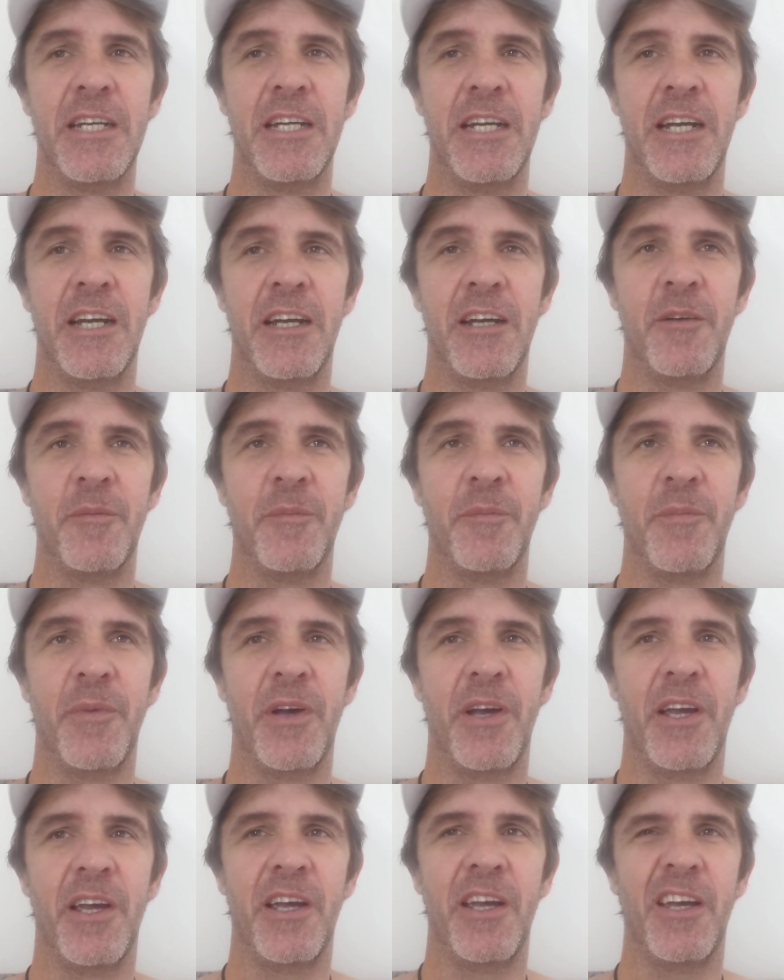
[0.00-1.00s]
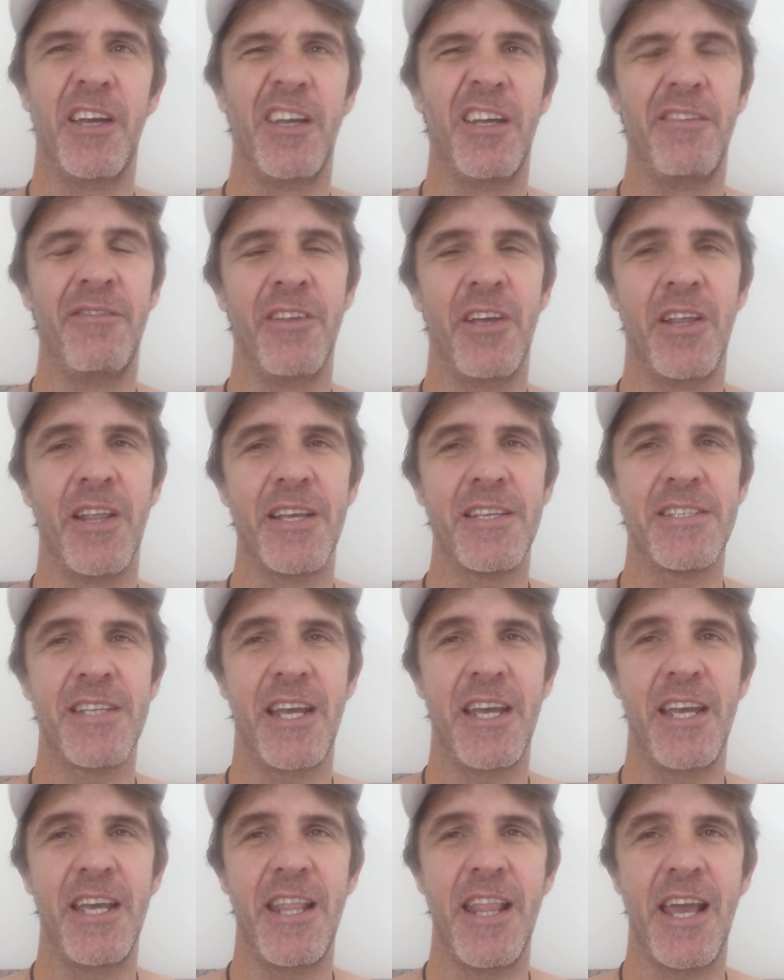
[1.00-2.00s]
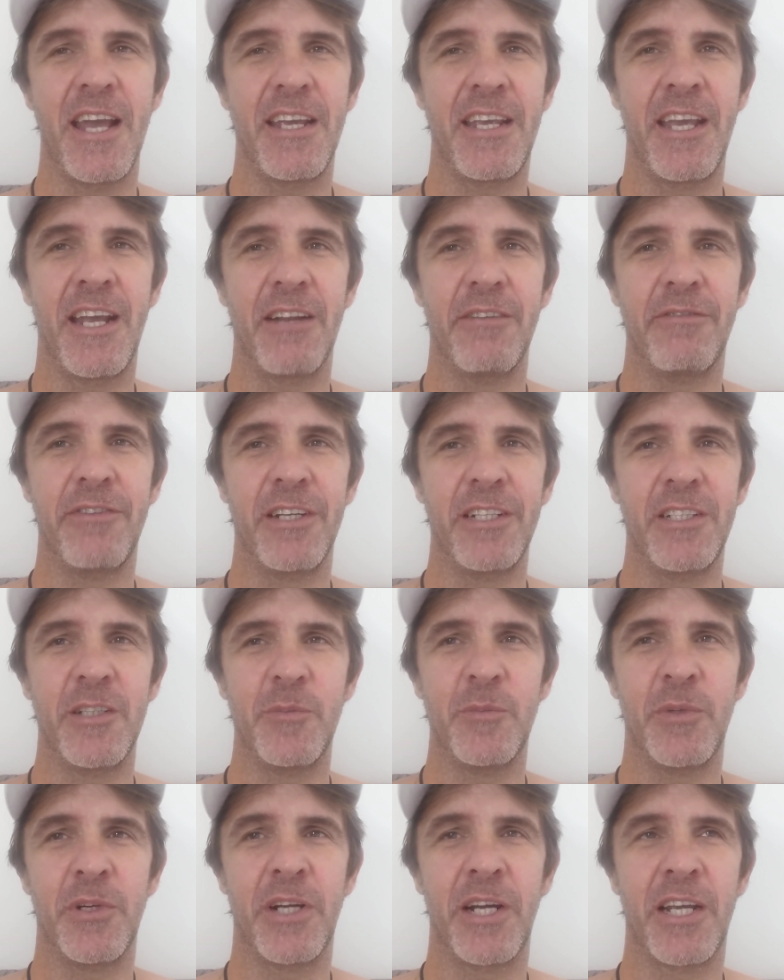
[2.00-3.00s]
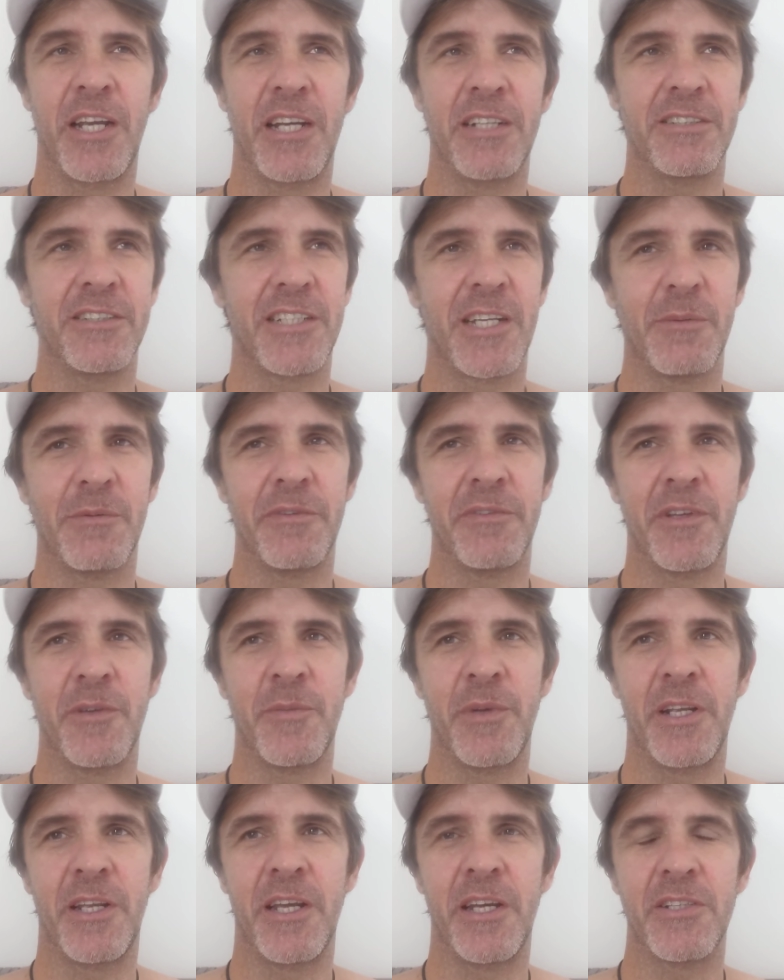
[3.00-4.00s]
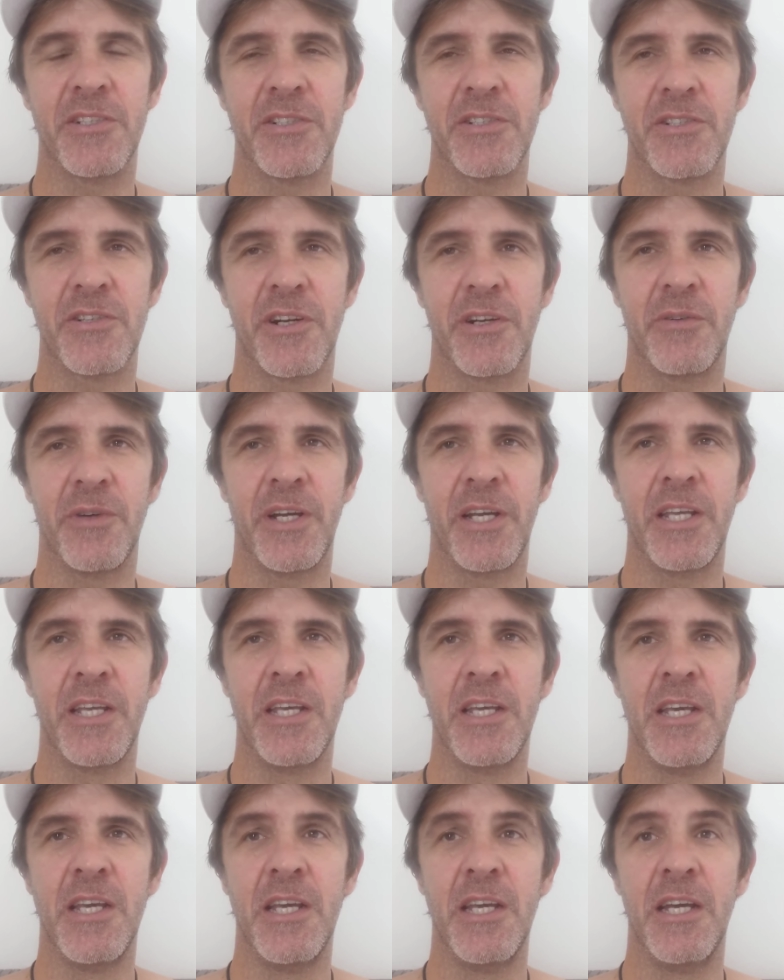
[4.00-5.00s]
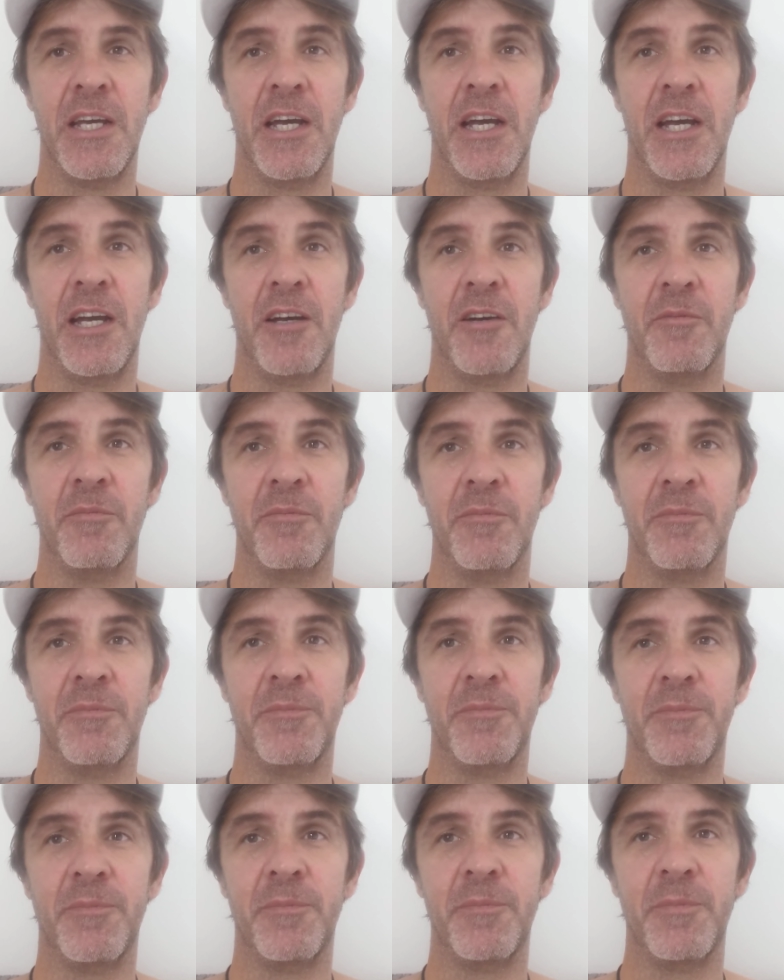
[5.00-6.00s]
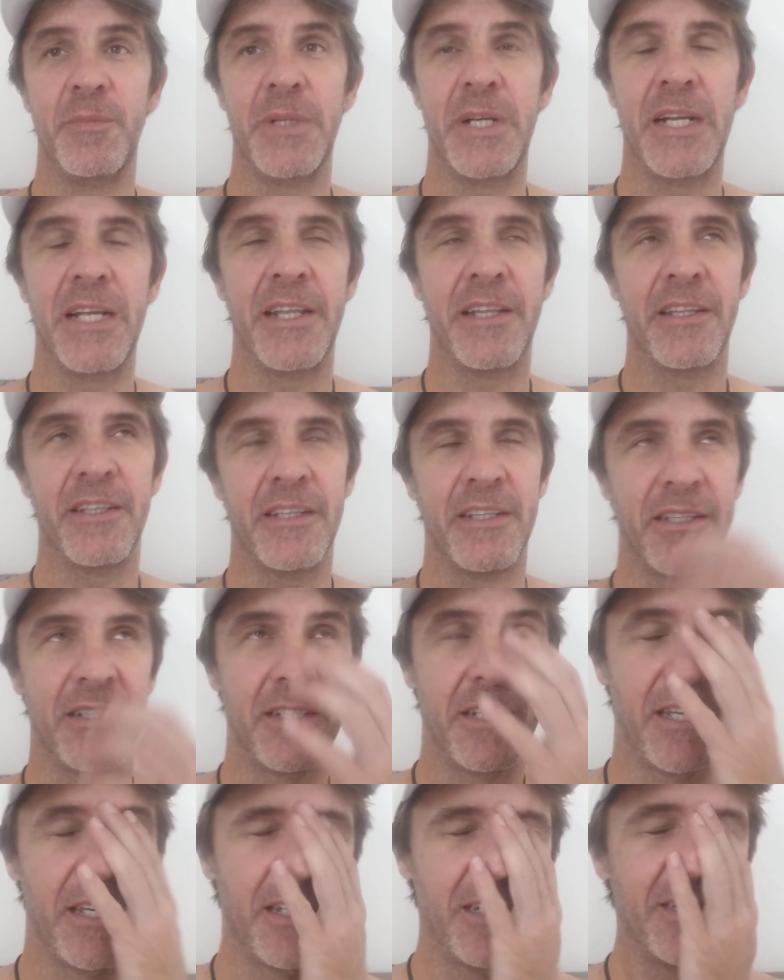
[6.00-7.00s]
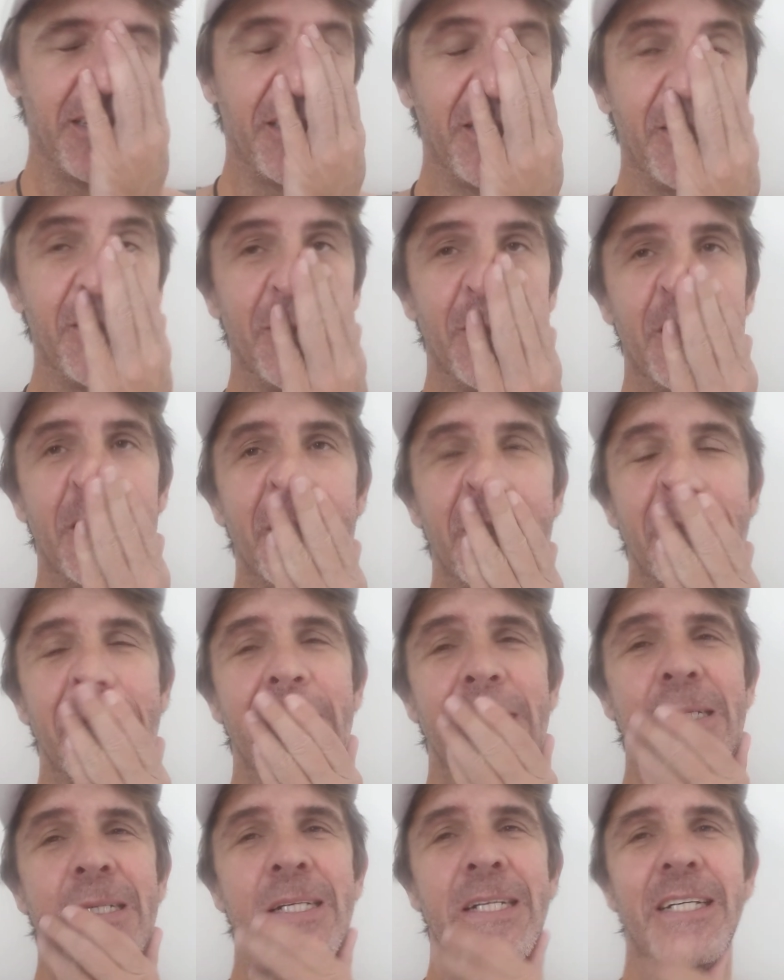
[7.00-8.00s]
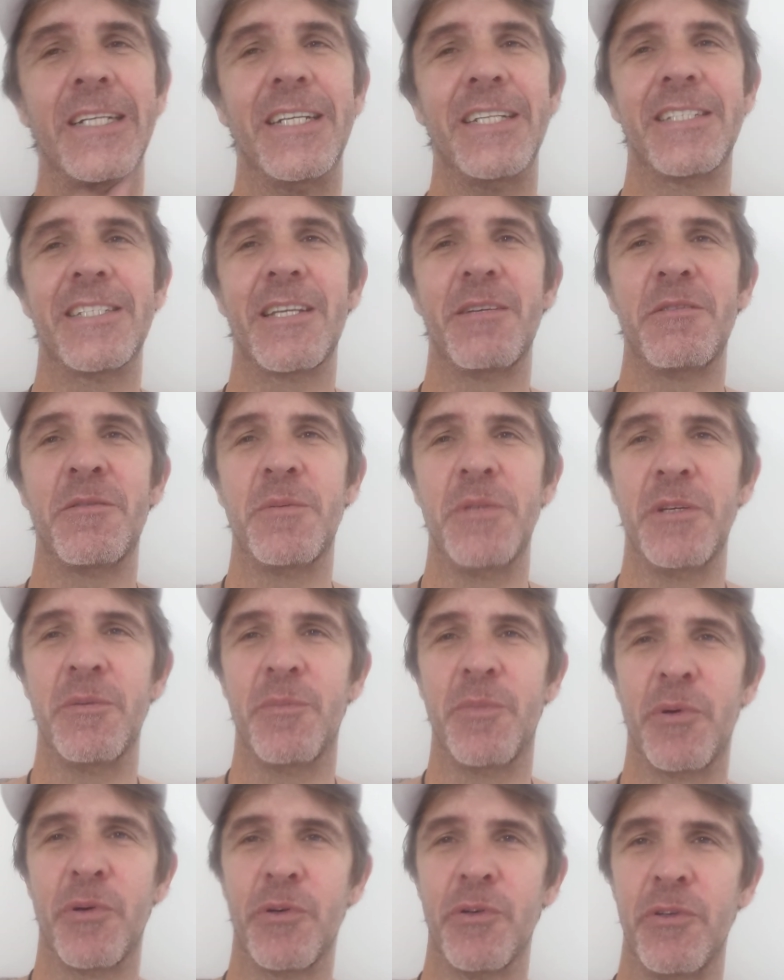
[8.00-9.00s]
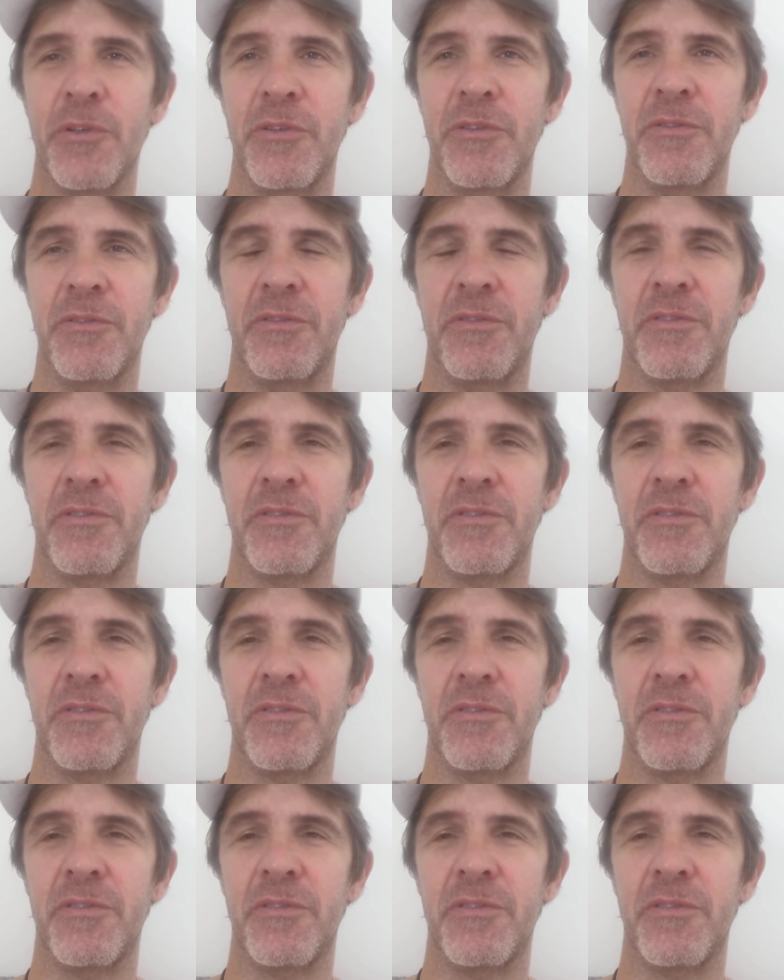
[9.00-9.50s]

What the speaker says: Even though they say that can affect it, but I can't just come off that medication straight away. Um, but other than that, I seem to be improved